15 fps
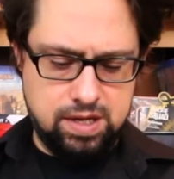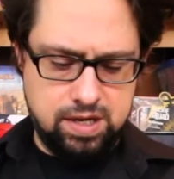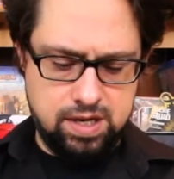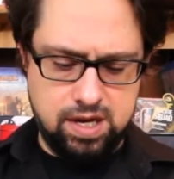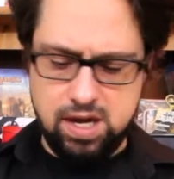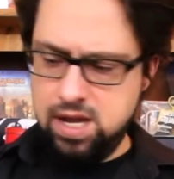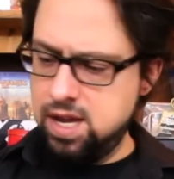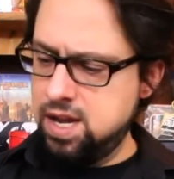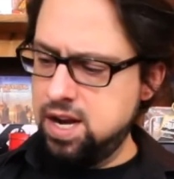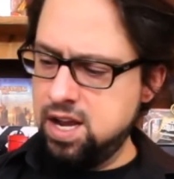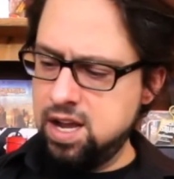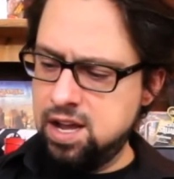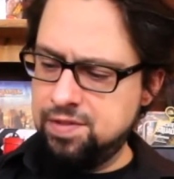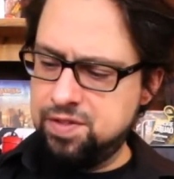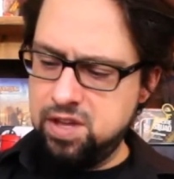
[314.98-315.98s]
And I
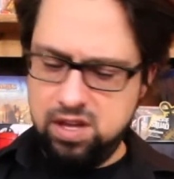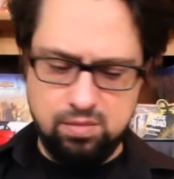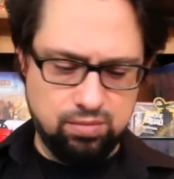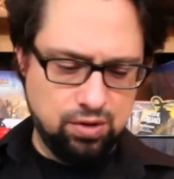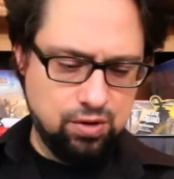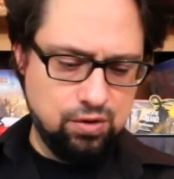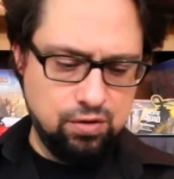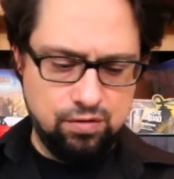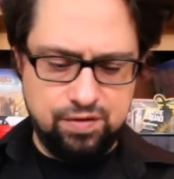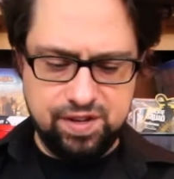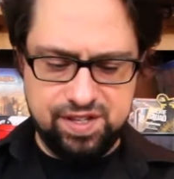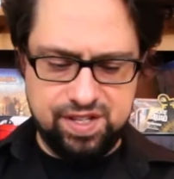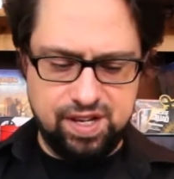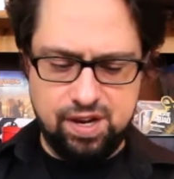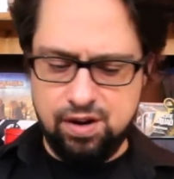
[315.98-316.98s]
got the blue
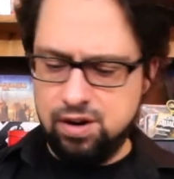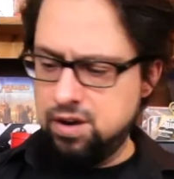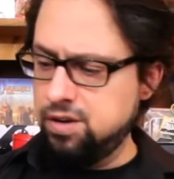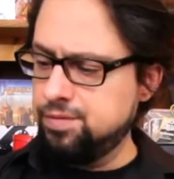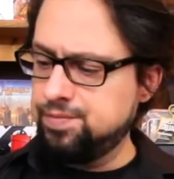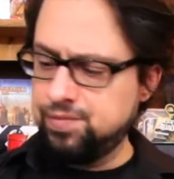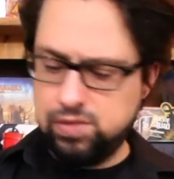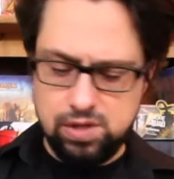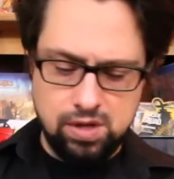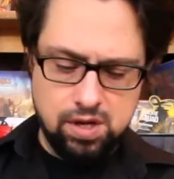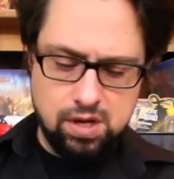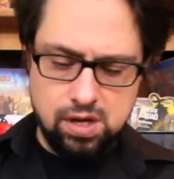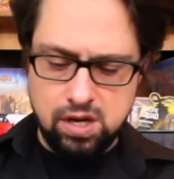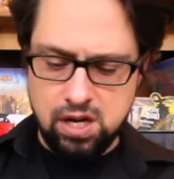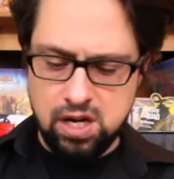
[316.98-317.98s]
Vizier.
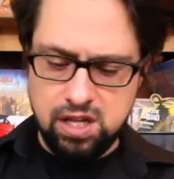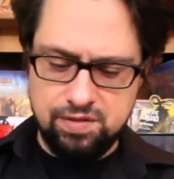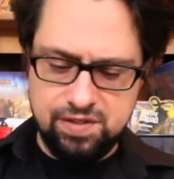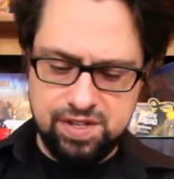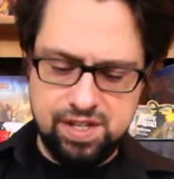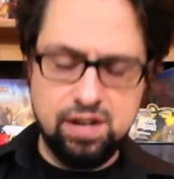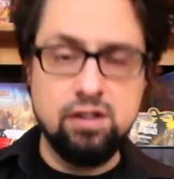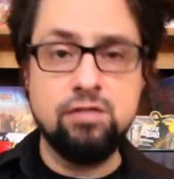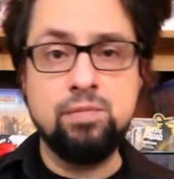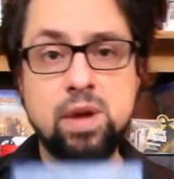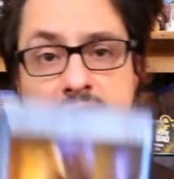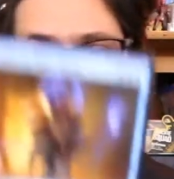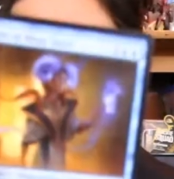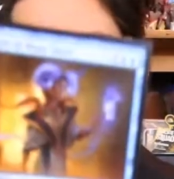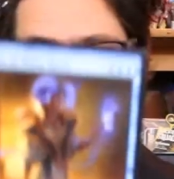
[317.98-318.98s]
The Vizier of
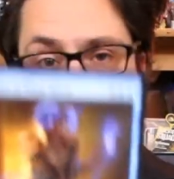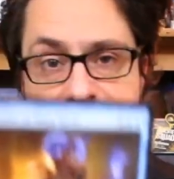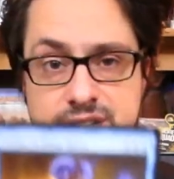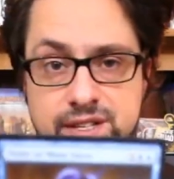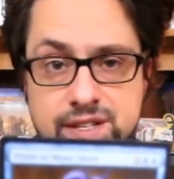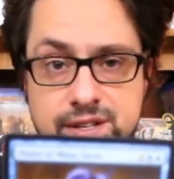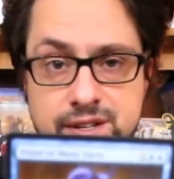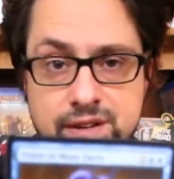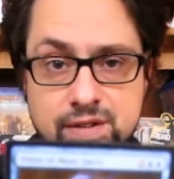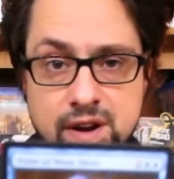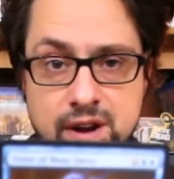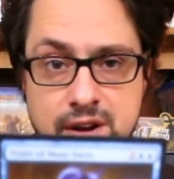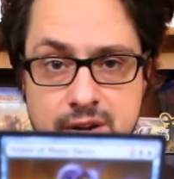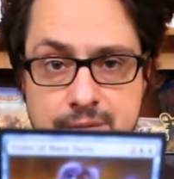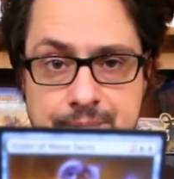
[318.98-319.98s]
Many Faces
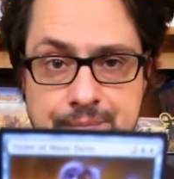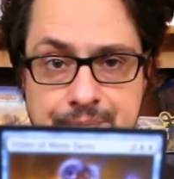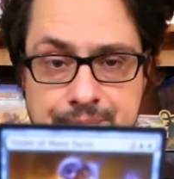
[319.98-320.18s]
right here.